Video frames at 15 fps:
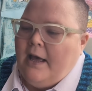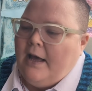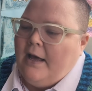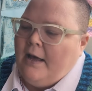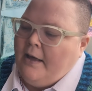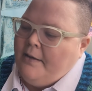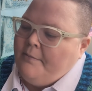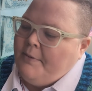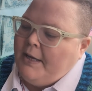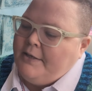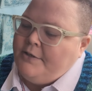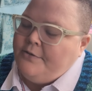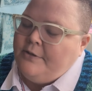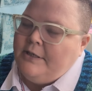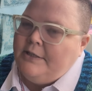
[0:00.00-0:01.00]
I
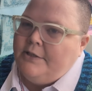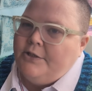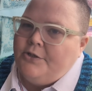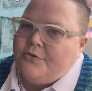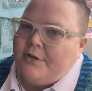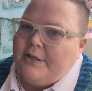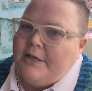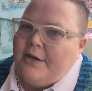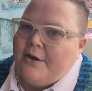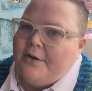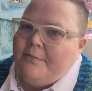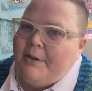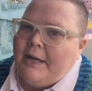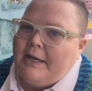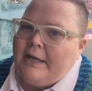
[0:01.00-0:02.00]
do need to join the
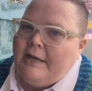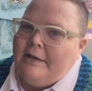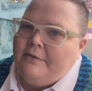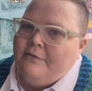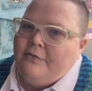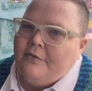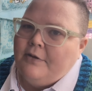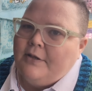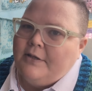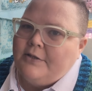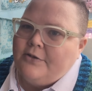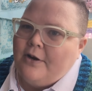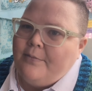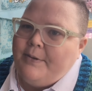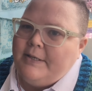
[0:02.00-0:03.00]
yarn back in for the
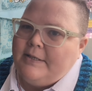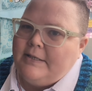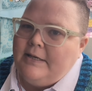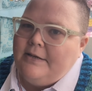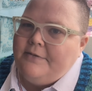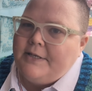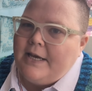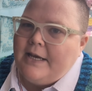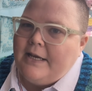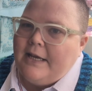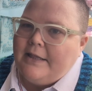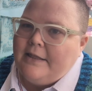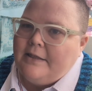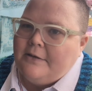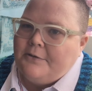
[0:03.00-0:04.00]
stripey sleeves and
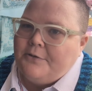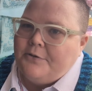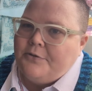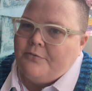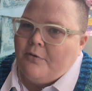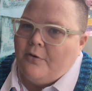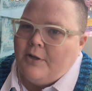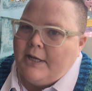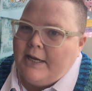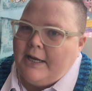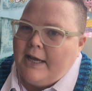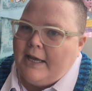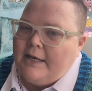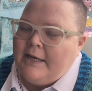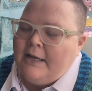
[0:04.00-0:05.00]
get those rolling
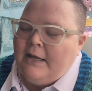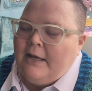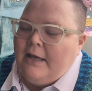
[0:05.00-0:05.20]
again,